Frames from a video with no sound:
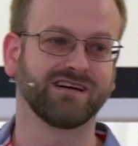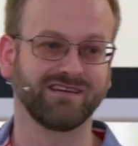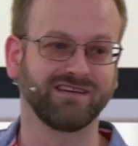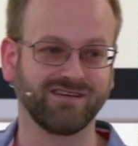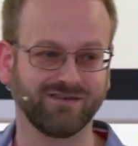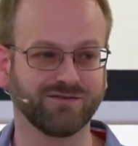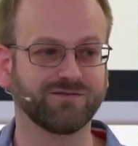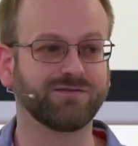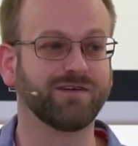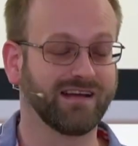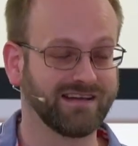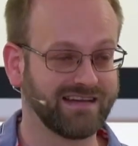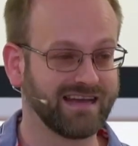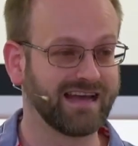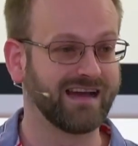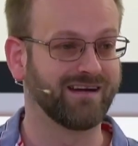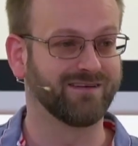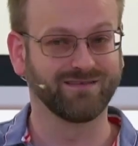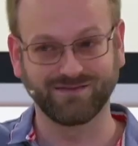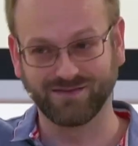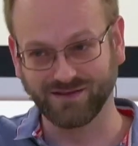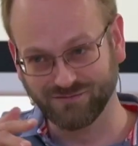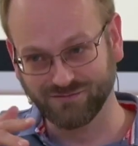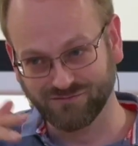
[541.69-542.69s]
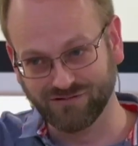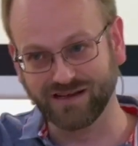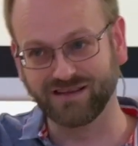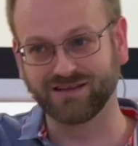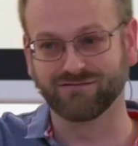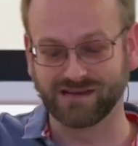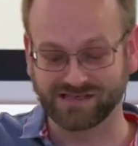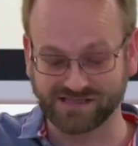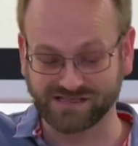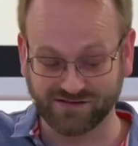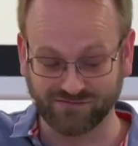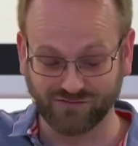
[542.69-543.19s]
You'll find out. If you read the
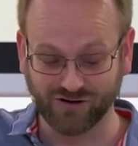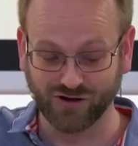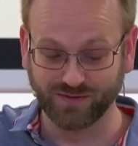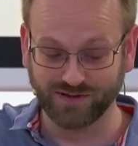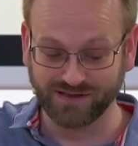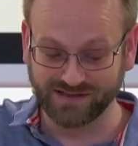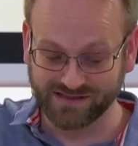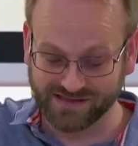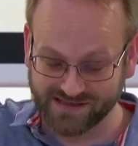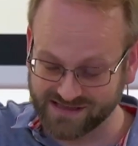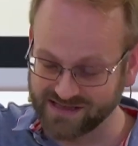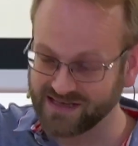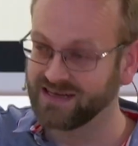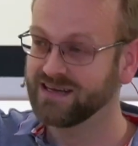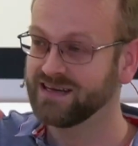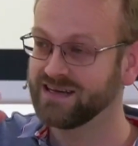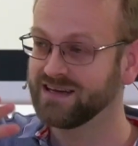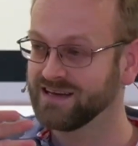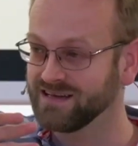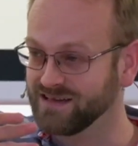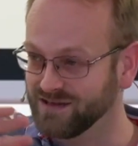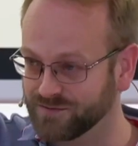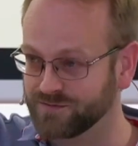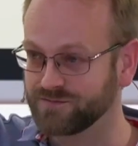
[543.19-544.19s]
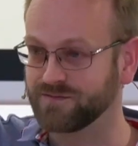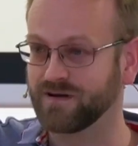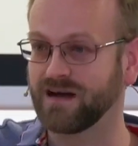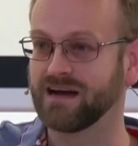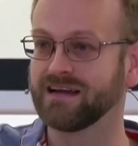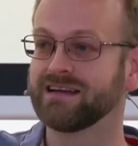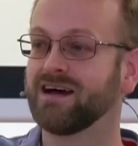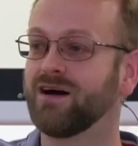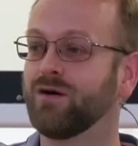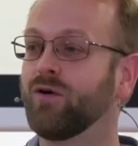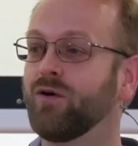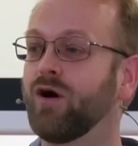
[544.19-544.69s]
rest of Romans, you'll
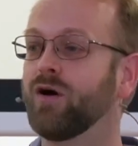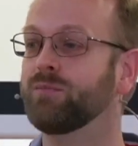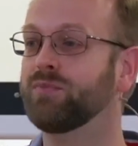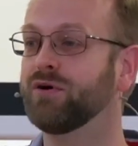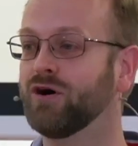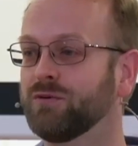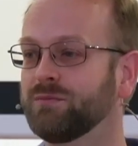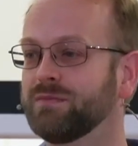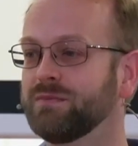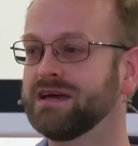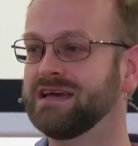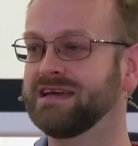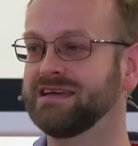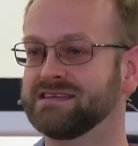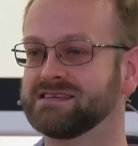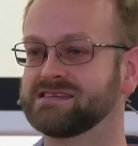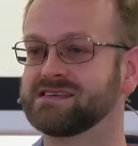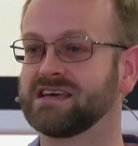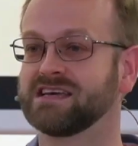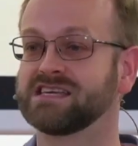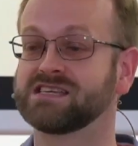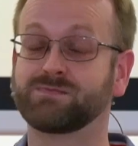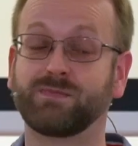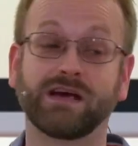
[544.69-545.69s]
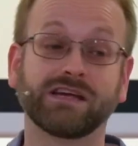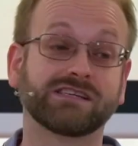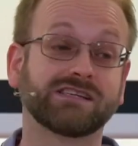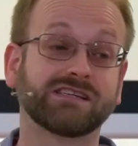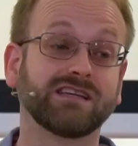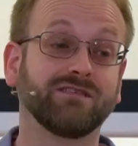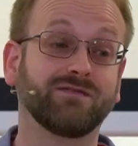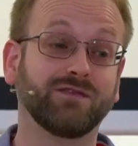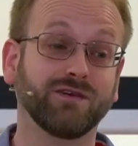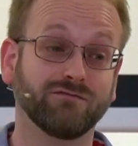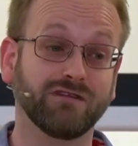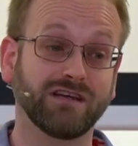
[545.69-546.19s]
find out what Paul means, especially
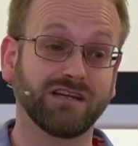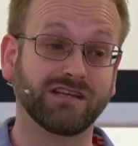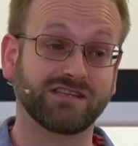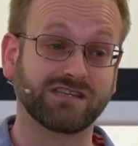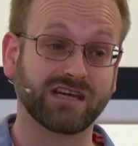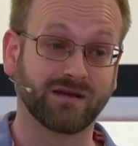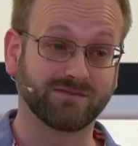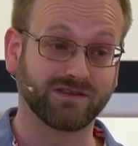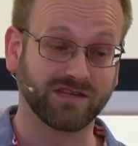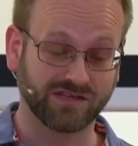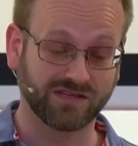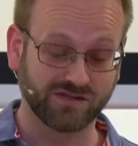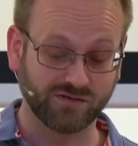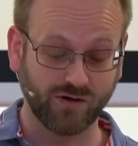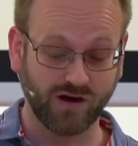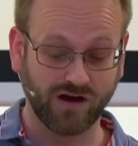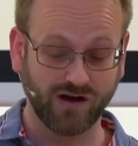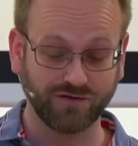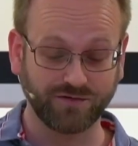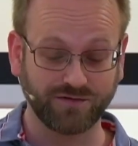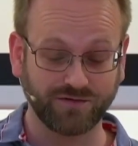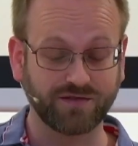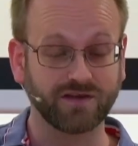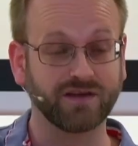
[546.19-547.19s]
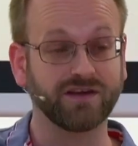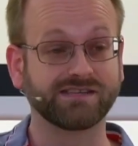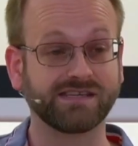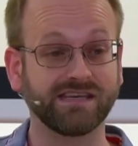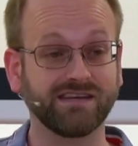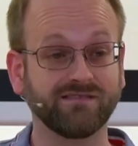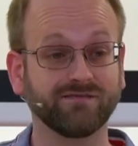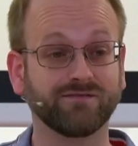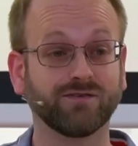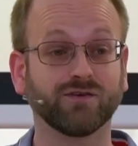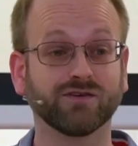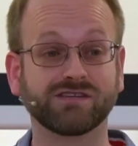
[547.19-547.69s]
if you read chapter 12,
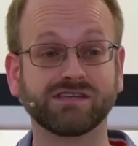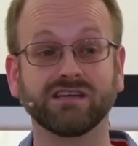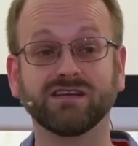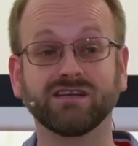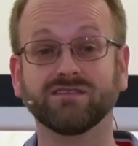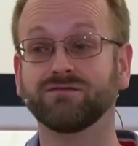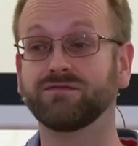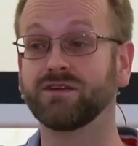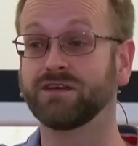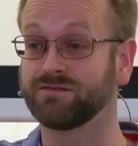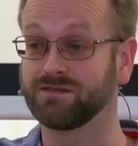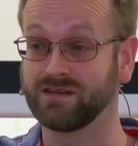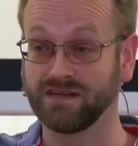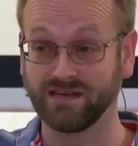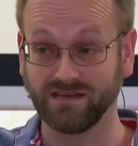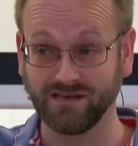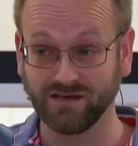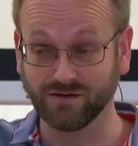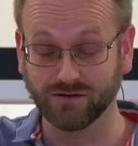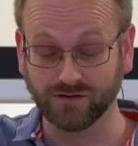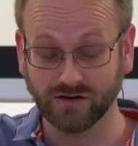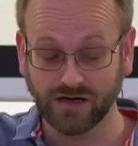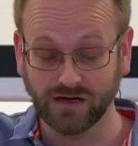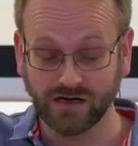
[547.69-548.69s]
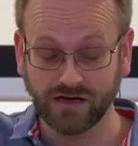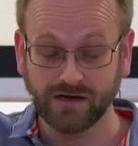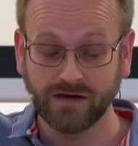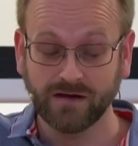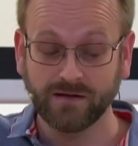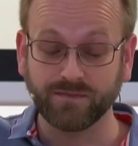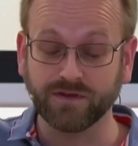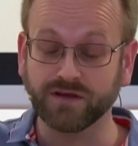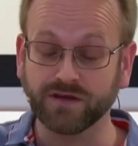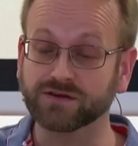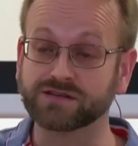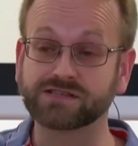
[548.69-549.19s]
13, 14, and 15.
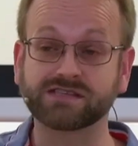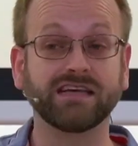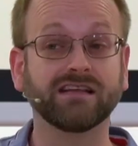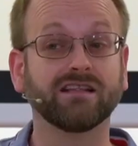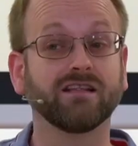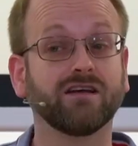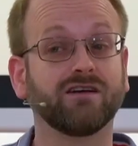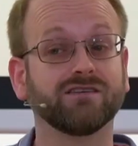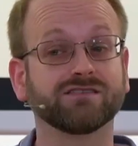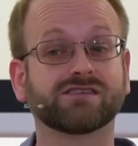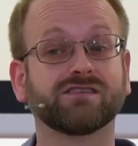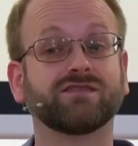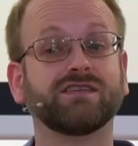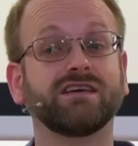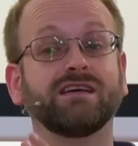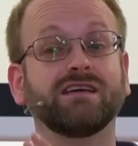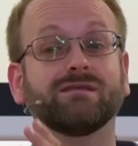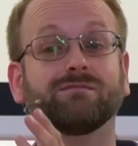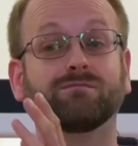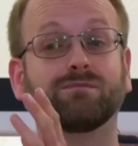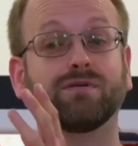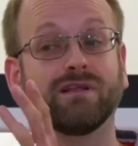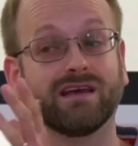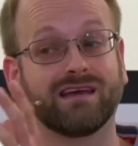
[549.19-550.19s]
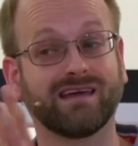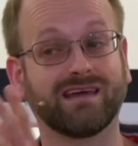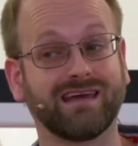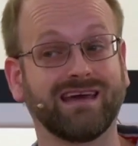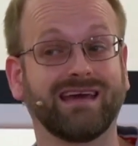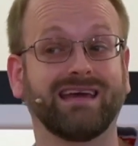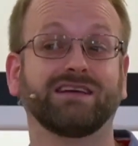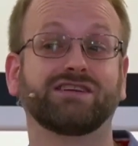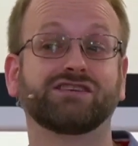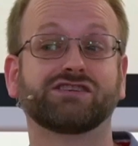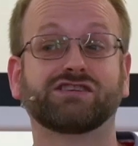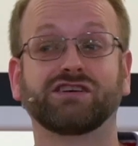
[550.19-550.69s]
You'll see lots of the
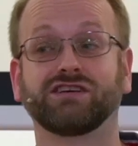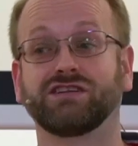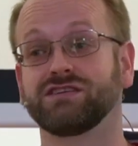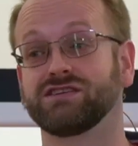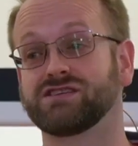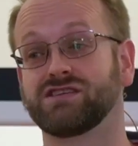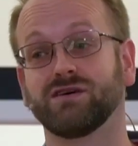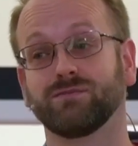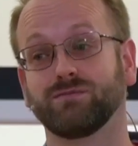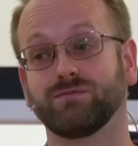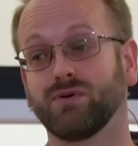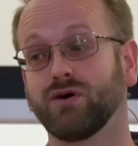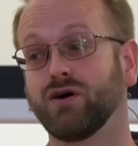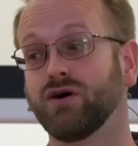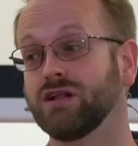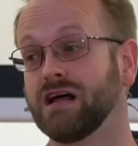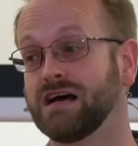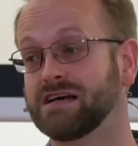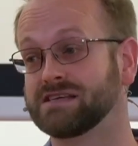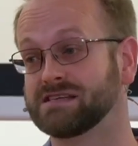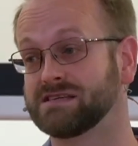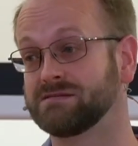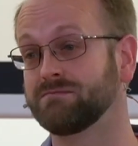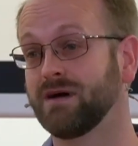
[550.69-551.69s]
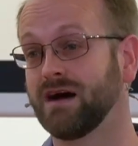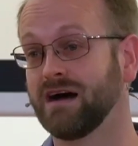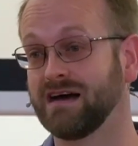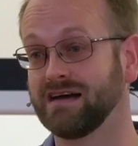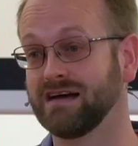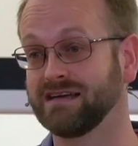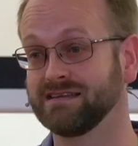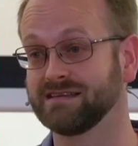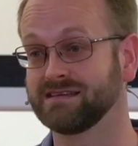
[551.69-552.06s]
implications that Paul has in mind.